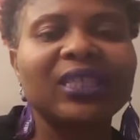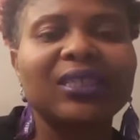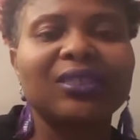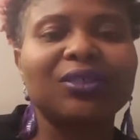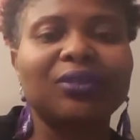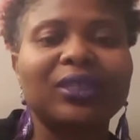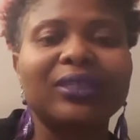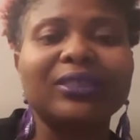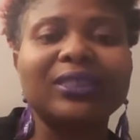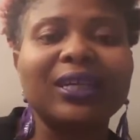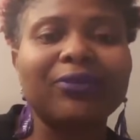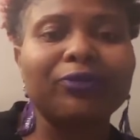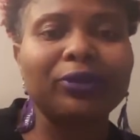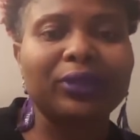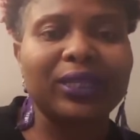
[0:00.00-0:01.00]
So there's
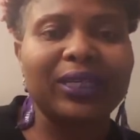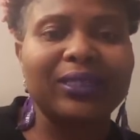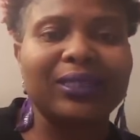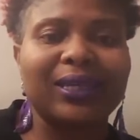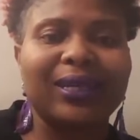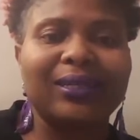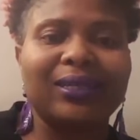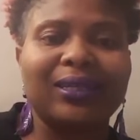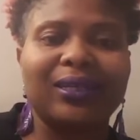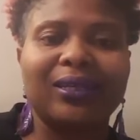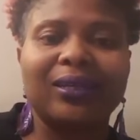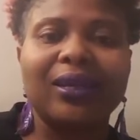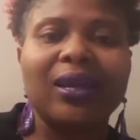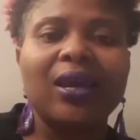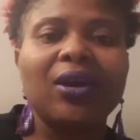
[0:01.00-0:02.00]
several things that I
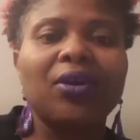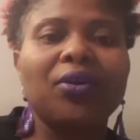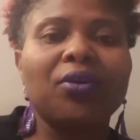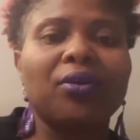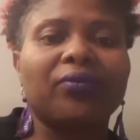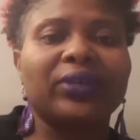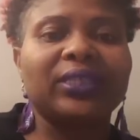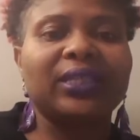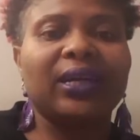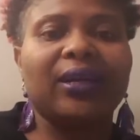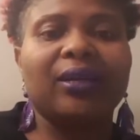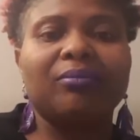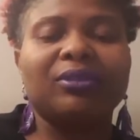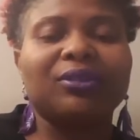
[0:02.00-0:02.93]
did over time.